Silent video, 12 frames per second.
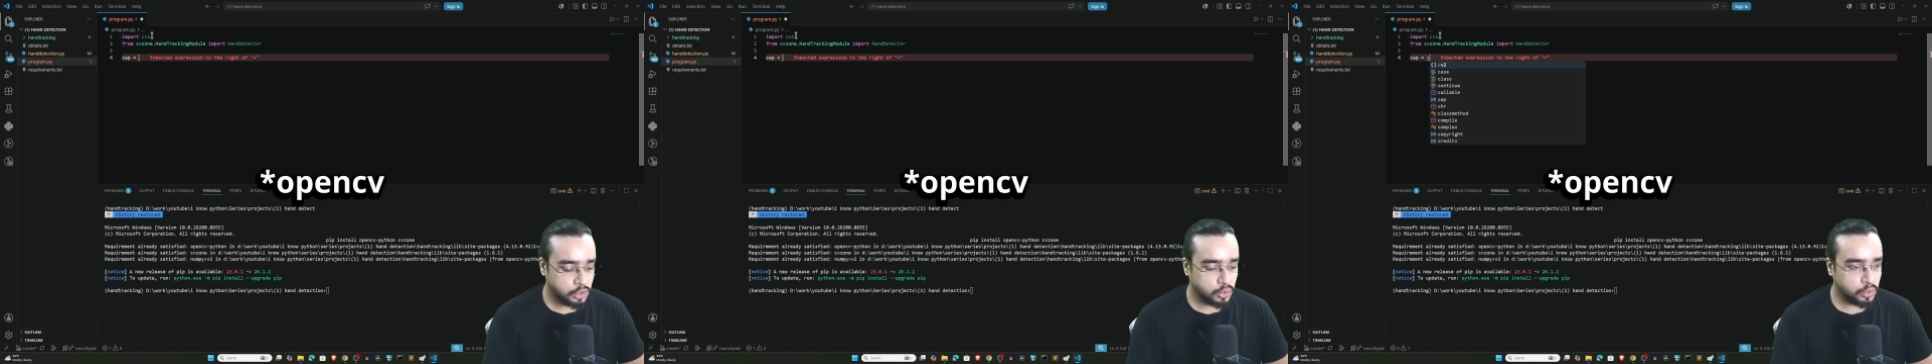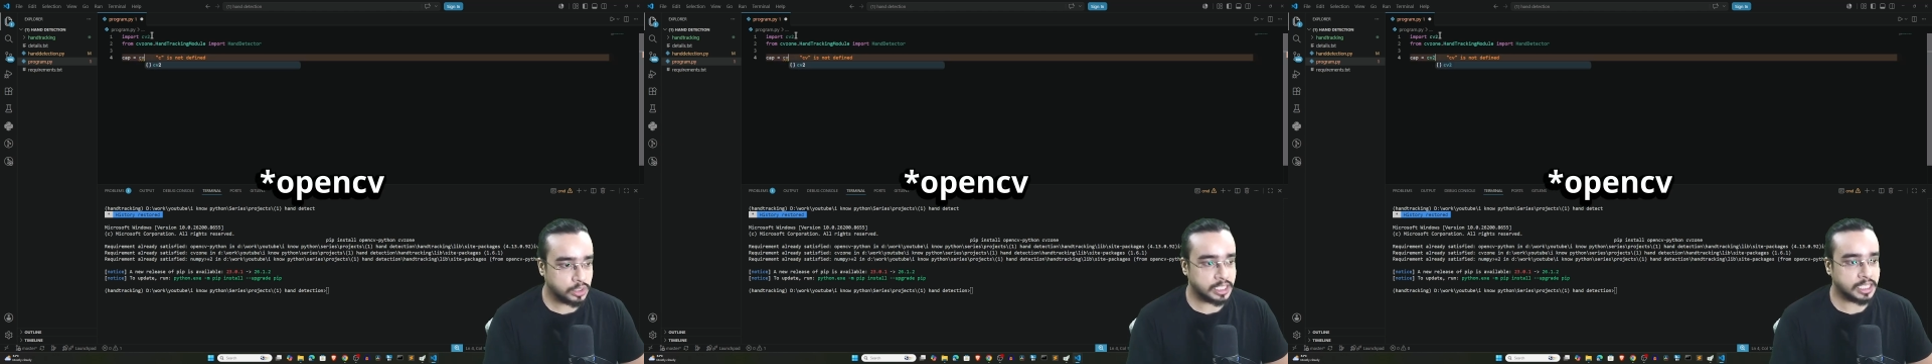
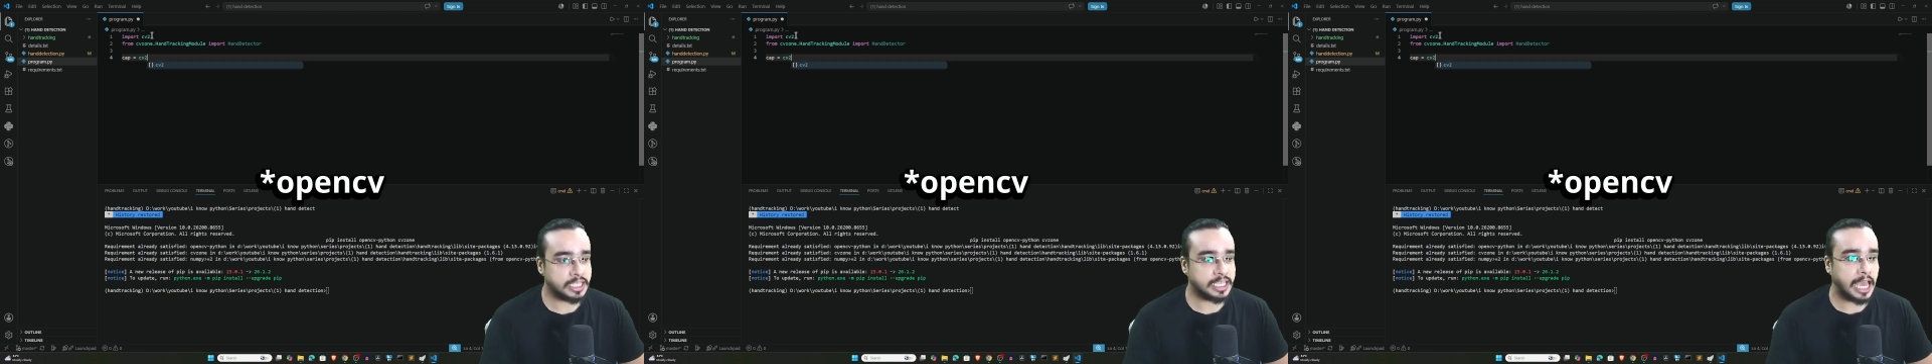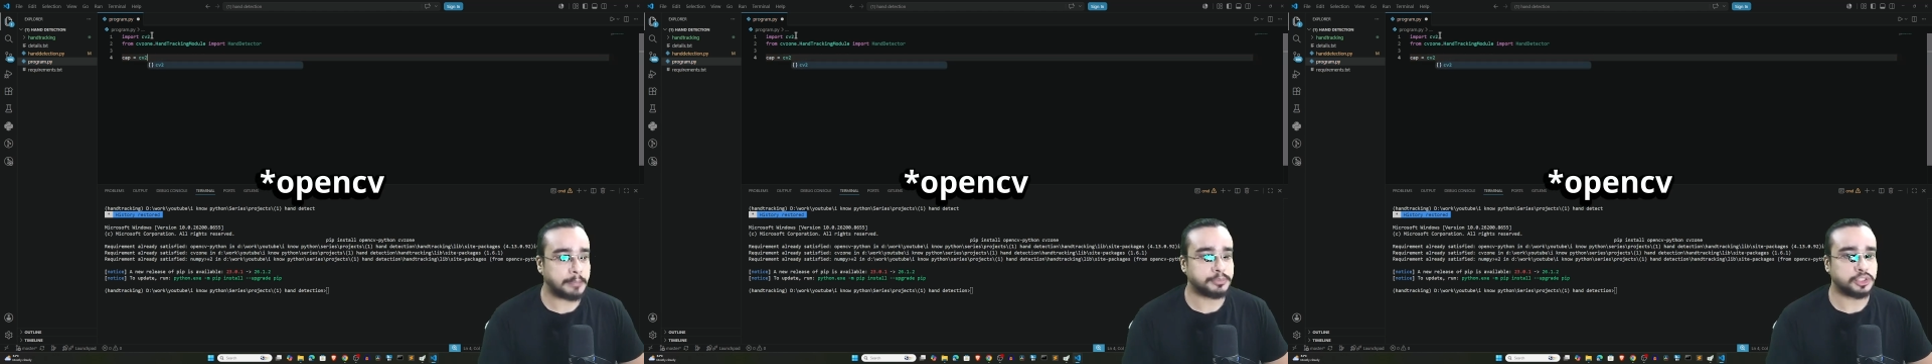to
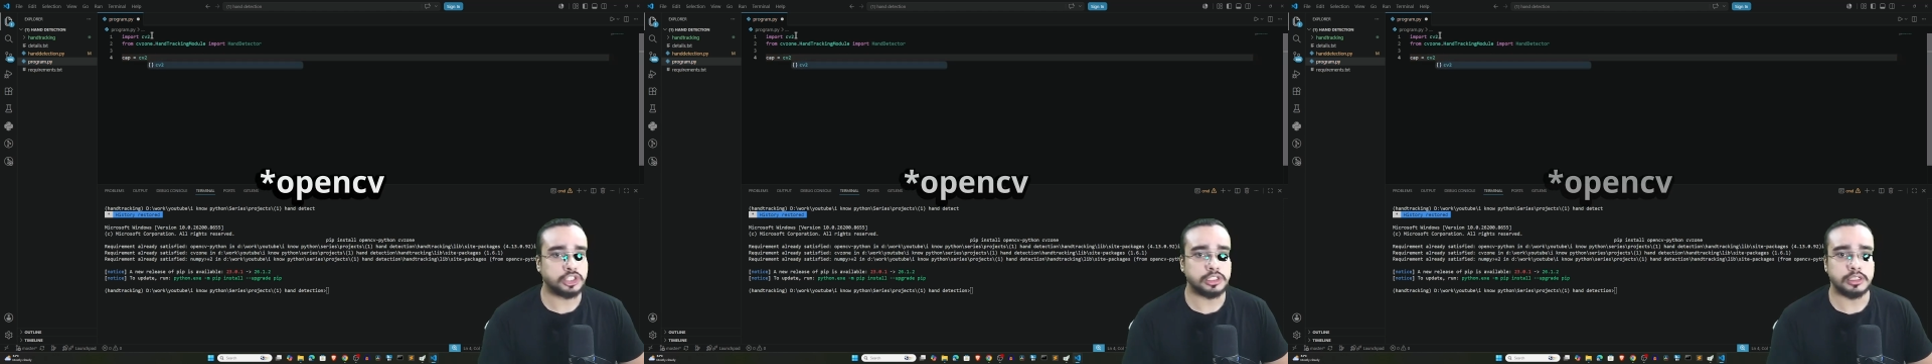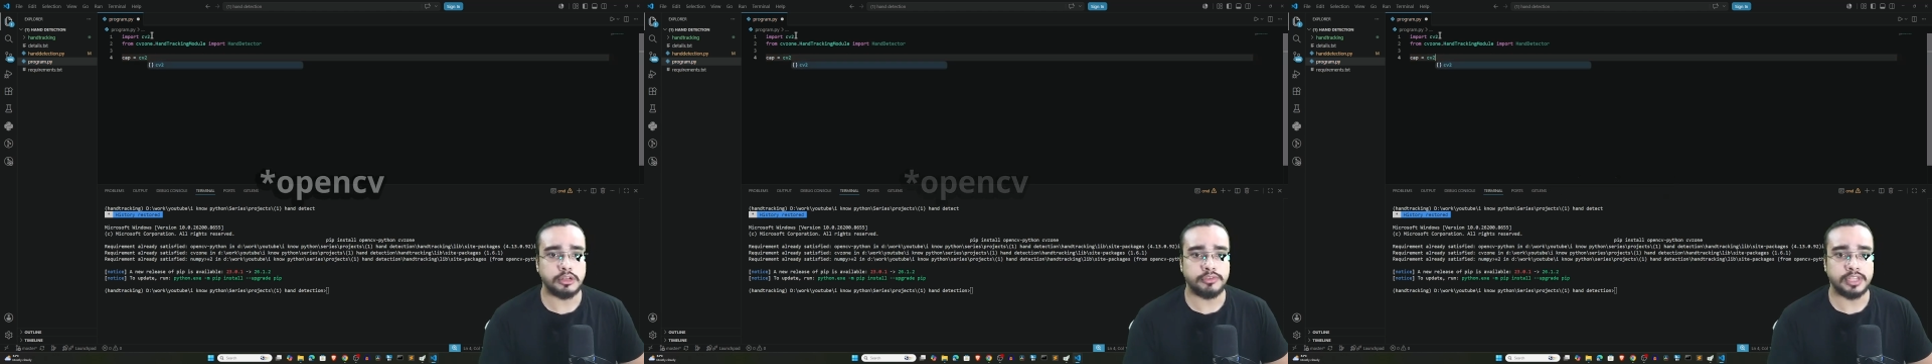
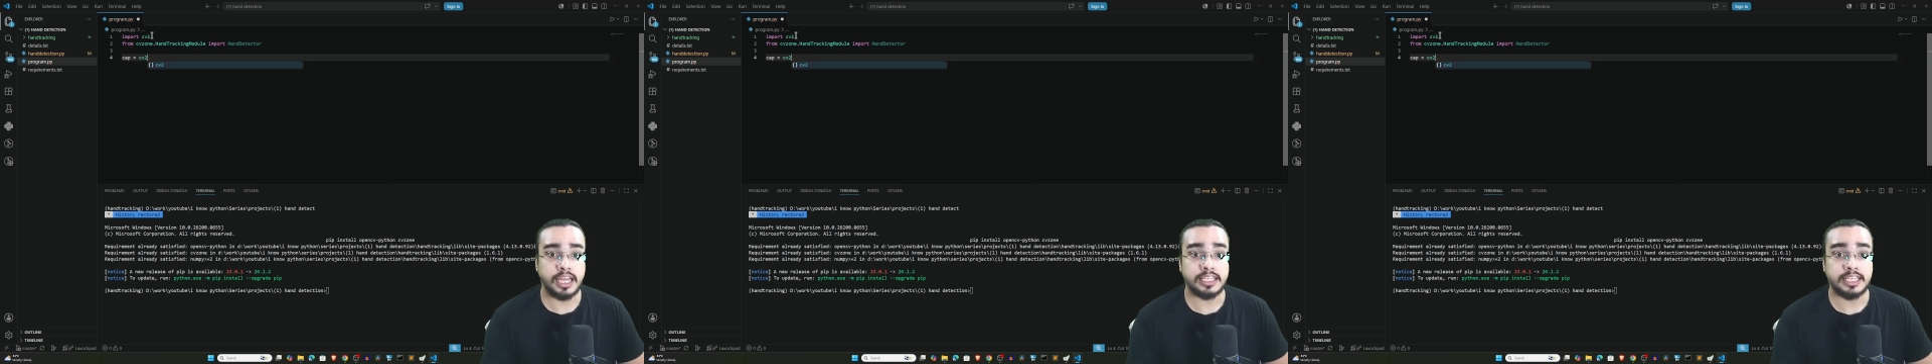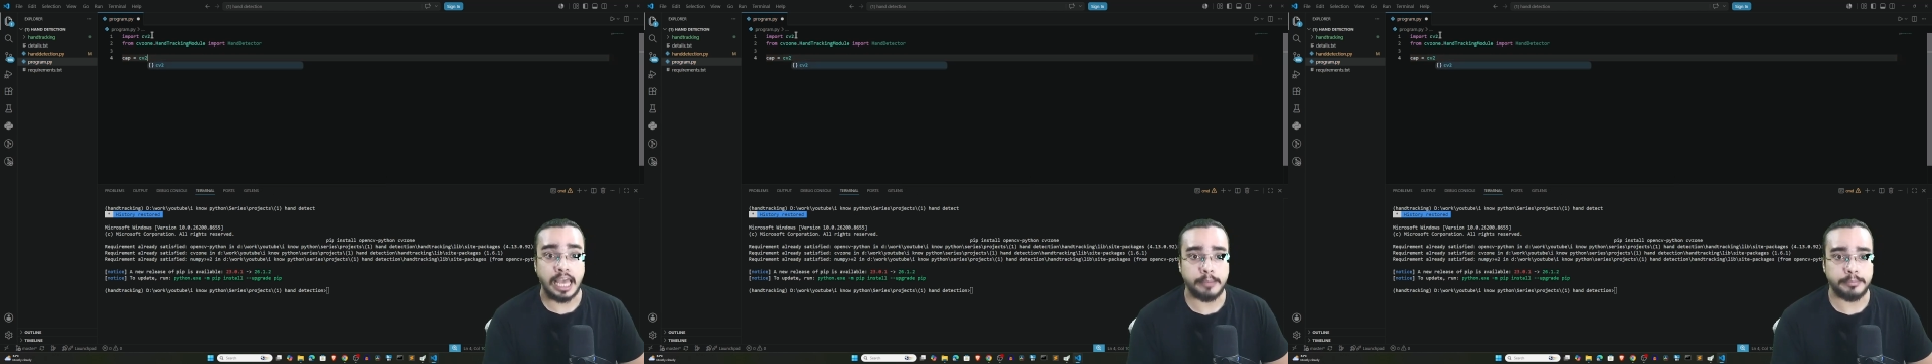capture with our
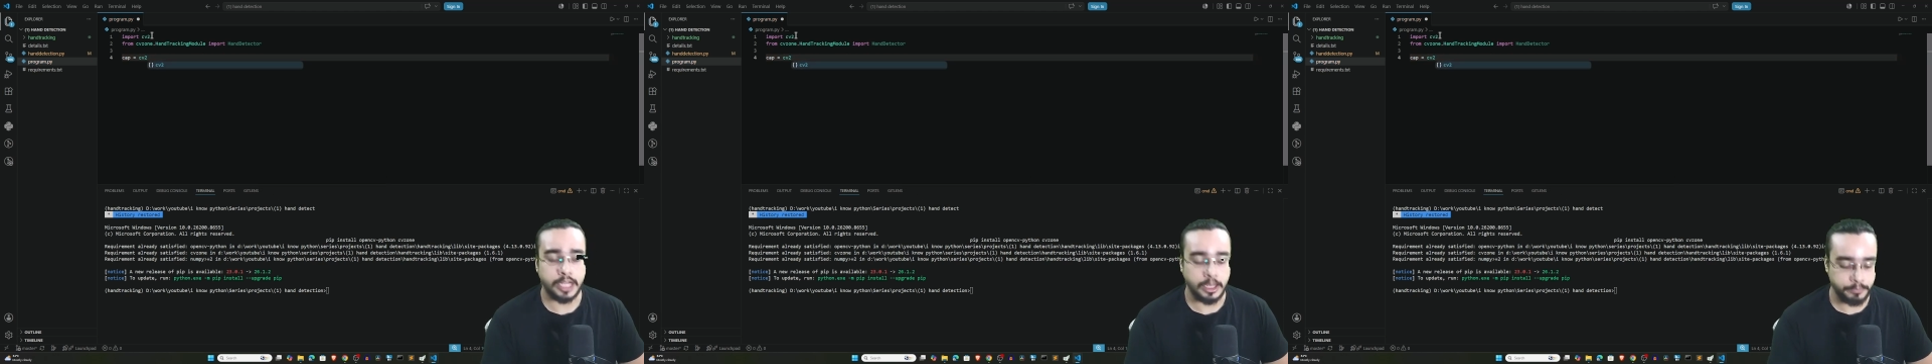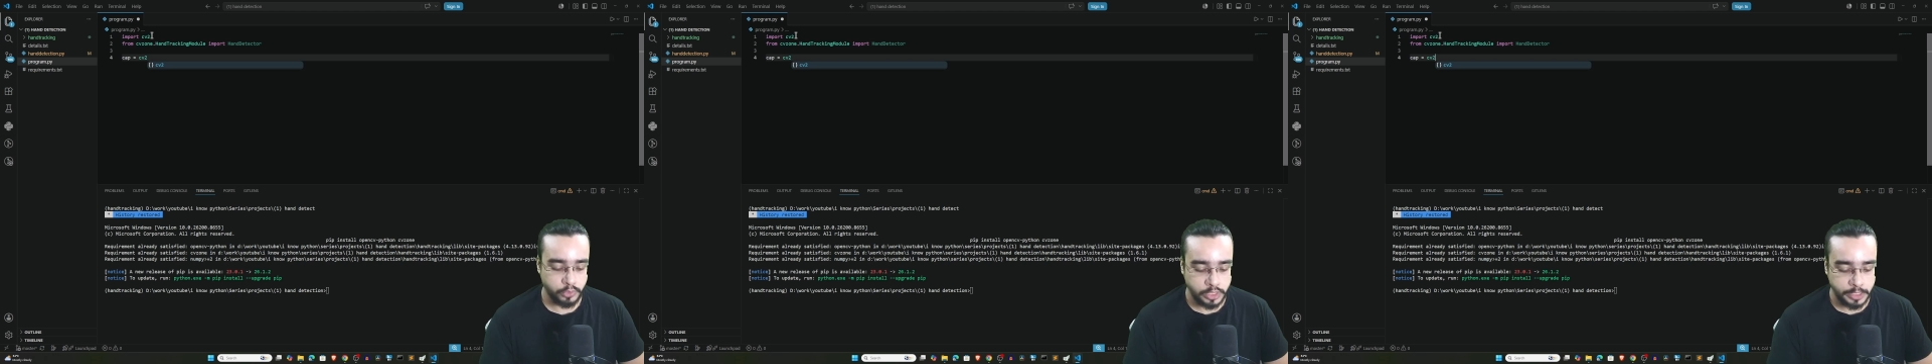camera.
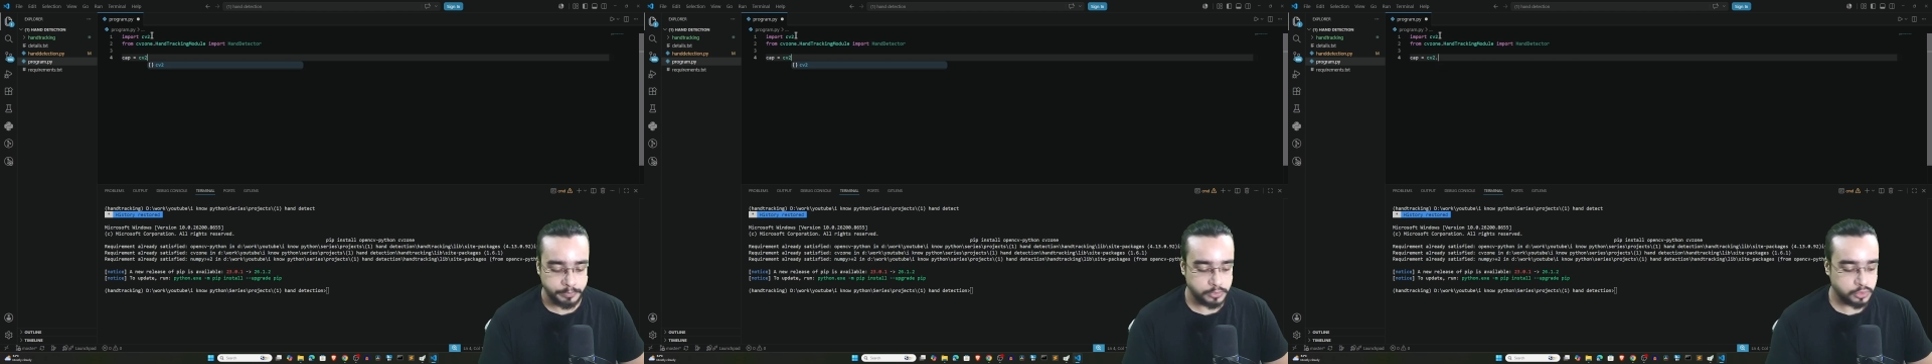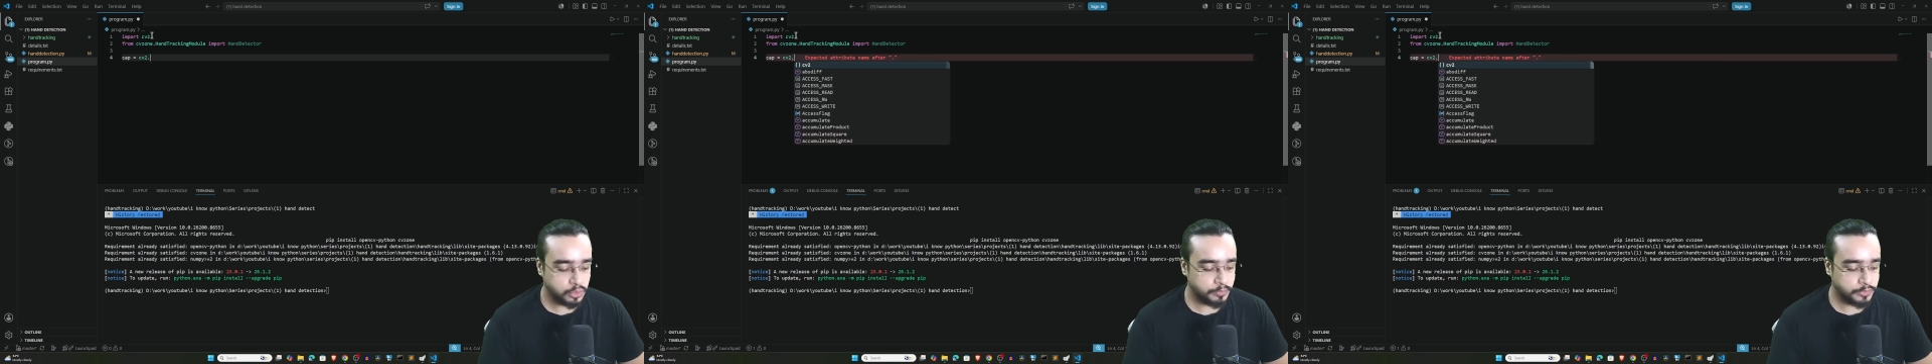Okay,
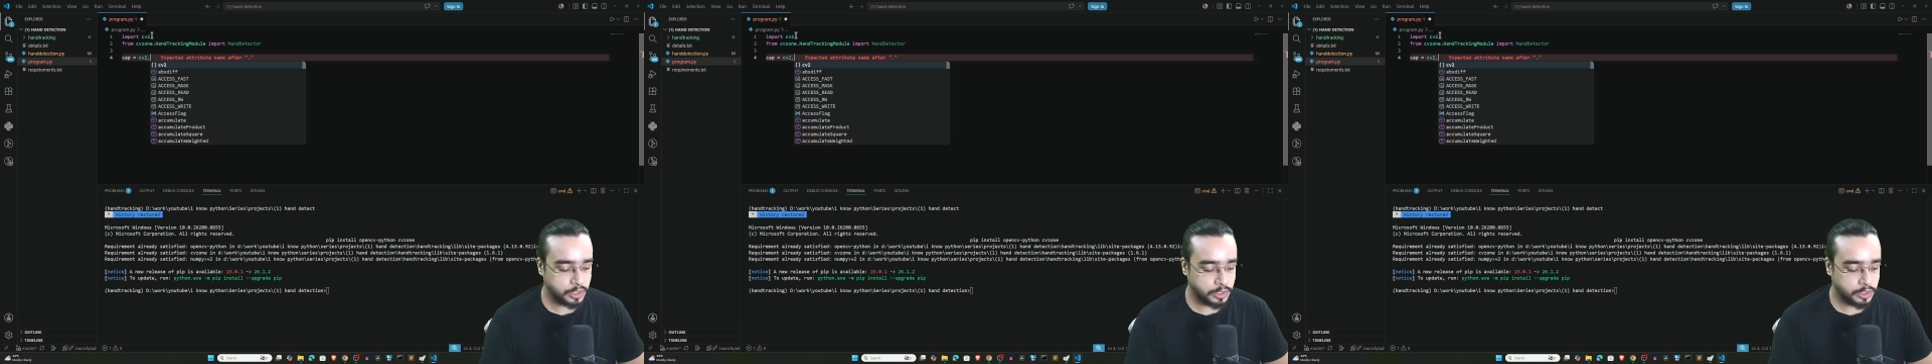so